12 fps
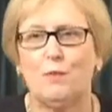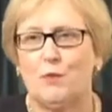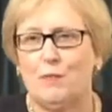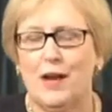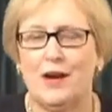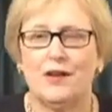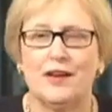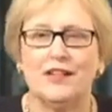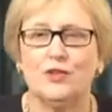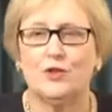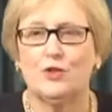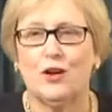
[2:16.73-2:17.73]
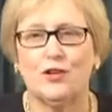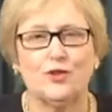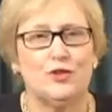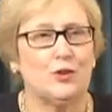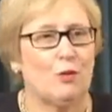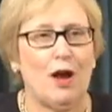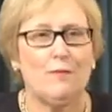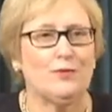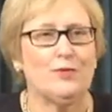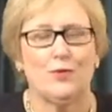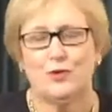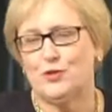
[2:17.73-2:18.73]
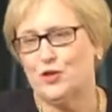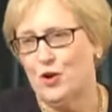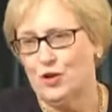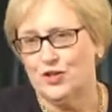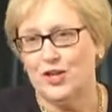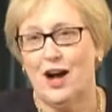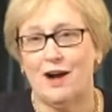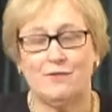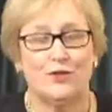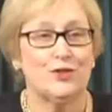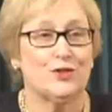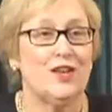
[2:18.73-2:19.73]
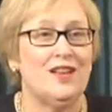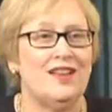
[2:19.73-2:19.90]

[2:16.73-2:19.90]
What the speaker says: preparing instructions right before the charge conference